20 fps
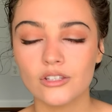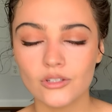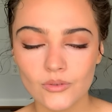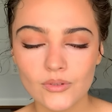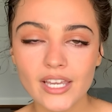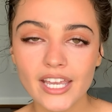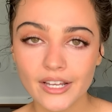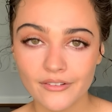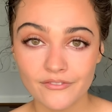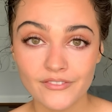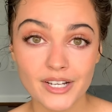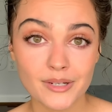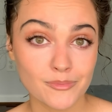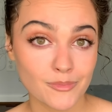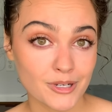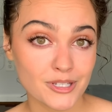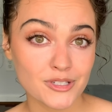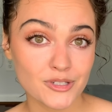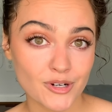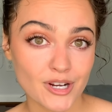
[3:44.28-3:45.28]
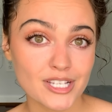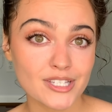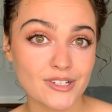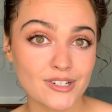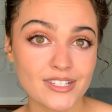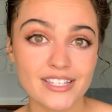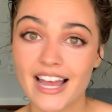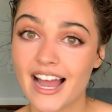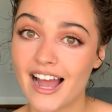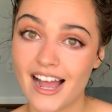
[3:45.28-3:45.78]
you can find
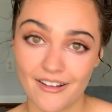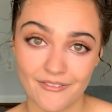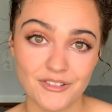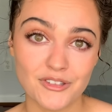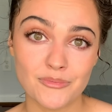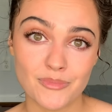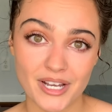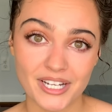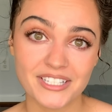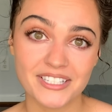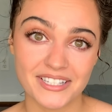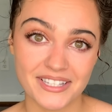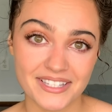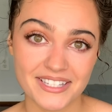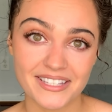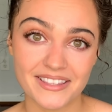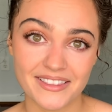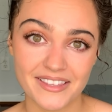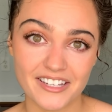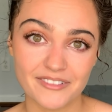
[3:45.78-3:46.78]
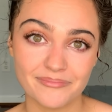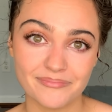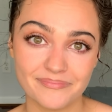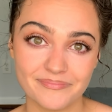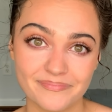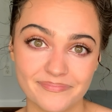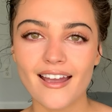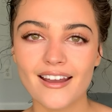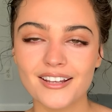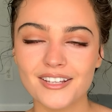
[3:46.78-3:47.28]
moisturizers that have humectants in them.
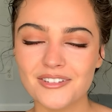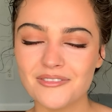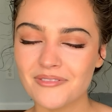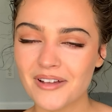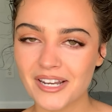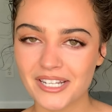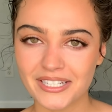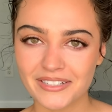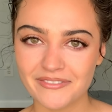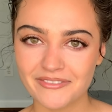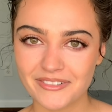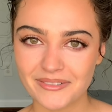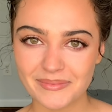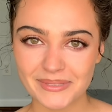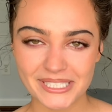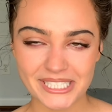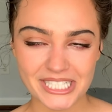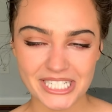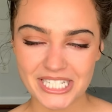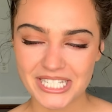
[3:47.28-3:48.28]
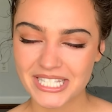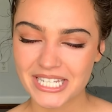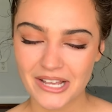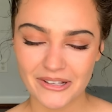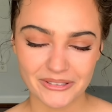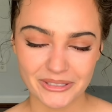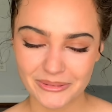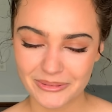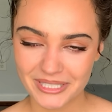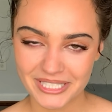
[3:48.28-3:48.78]
Are you ready for me to just tell
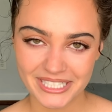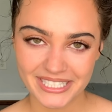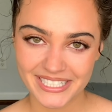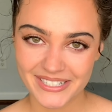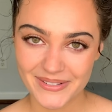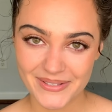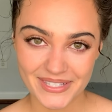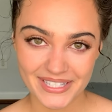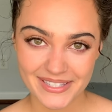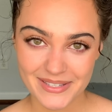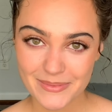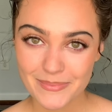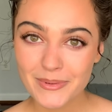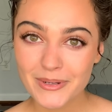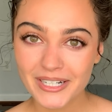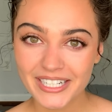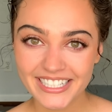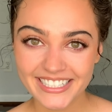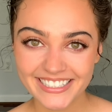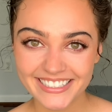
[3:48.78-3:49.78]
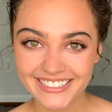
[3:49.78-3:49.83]
you what to use at this point?